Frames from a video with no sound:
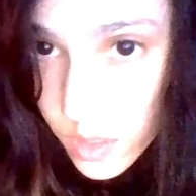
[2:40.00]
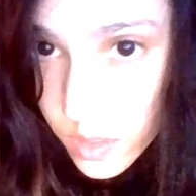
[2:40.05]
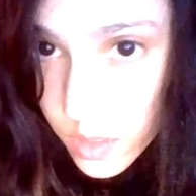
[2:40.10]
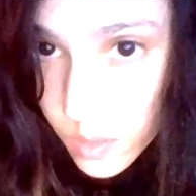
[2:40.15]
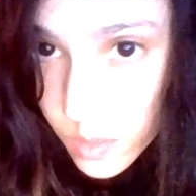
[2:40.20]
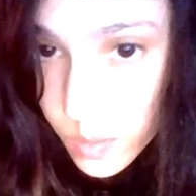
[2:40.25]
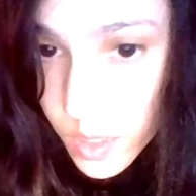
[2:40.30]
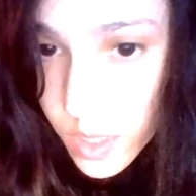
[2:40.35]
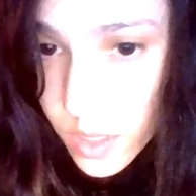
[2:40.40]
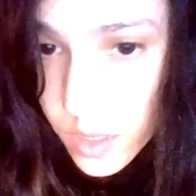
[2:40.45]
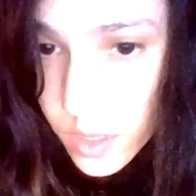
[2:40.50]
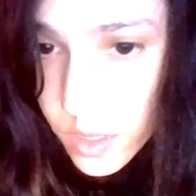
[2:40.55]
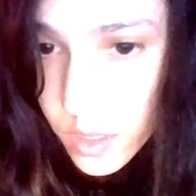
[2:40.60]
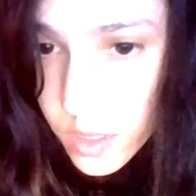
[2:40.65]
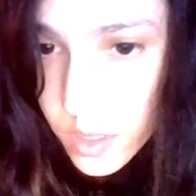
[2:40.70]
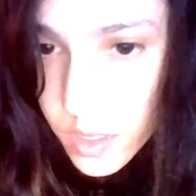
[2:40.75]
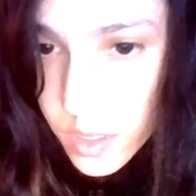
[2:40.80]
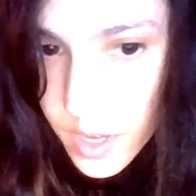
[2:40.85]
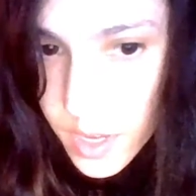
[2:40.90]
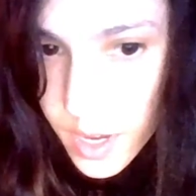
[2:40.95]
which relates
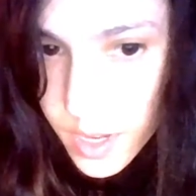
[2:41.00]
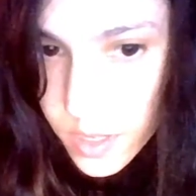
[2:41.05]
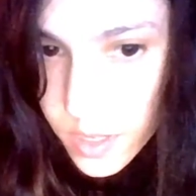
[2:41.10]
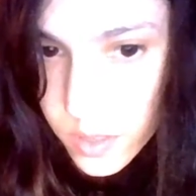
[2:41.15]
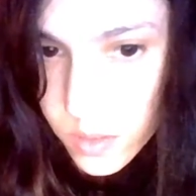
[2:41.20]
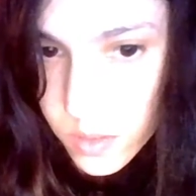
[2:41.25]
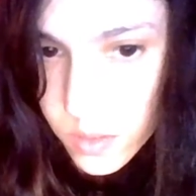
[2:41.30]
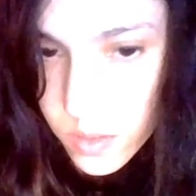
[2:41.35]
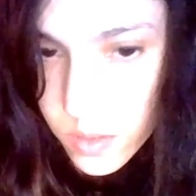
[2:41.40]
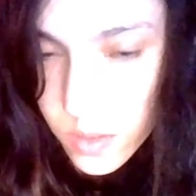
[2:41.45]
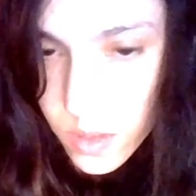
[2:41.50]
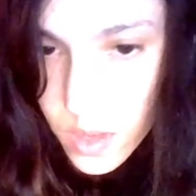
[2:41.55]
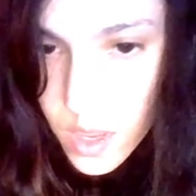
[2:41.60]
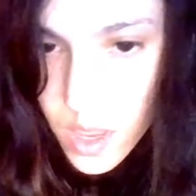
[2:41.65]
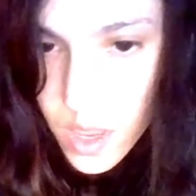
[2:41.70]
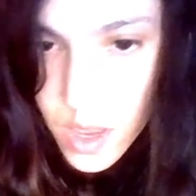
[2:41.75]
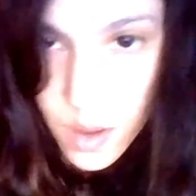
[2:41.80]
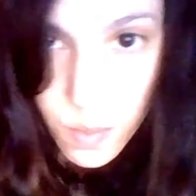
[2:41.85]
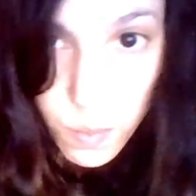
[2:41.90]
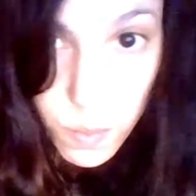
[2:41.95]
strongly to me,
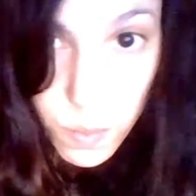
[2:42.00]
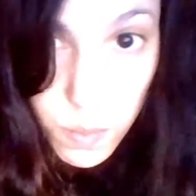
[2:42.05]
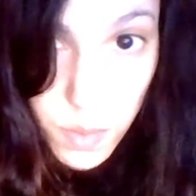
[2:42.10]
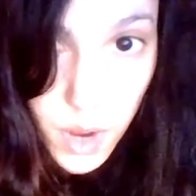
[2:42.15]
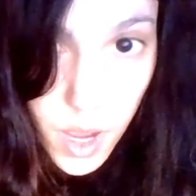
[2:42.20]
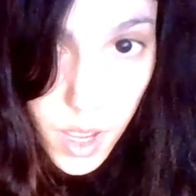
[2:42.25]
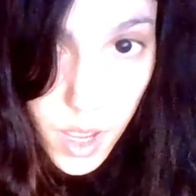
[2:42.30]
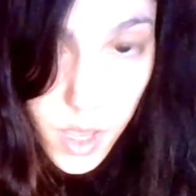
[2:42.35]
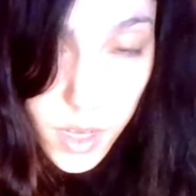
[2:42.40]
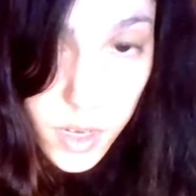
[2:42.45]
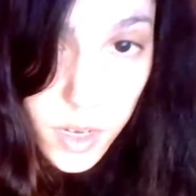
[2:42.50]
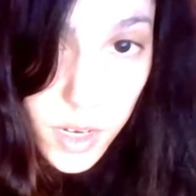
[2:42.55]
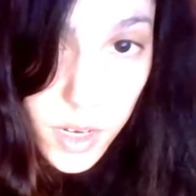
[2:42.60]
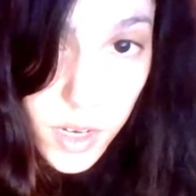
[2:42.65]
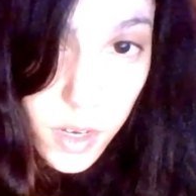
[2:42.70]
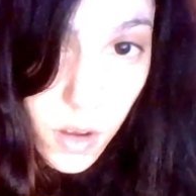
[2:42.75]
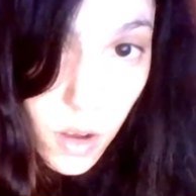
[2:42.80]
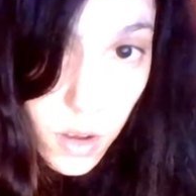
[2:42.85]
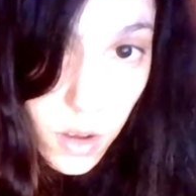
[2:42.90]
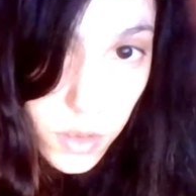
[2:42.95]
yes,
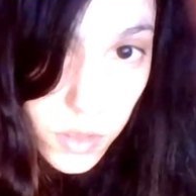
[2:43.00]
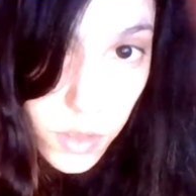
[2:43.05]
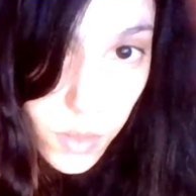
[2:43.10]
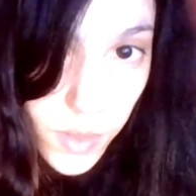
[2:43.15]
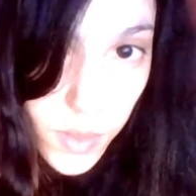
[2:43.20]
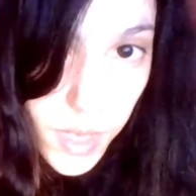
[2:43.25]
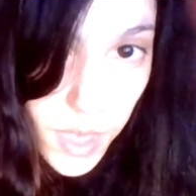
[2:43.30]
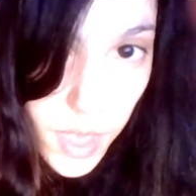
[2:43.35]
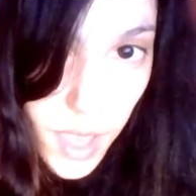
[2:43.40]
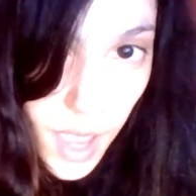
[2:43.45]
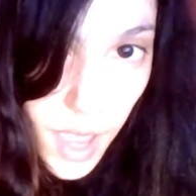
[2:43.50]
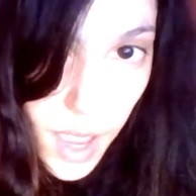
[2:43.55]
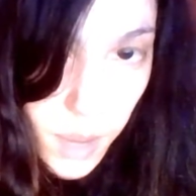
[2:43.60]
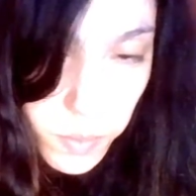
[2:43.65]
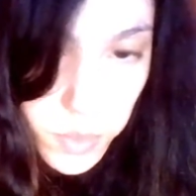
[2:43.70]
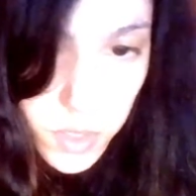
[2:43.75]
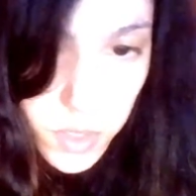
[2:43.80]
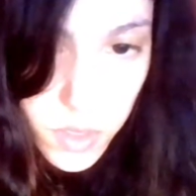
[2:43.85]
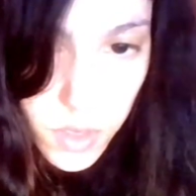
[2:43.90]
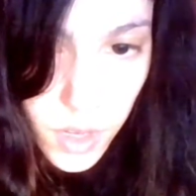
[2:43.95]
but
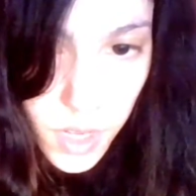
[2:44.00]
it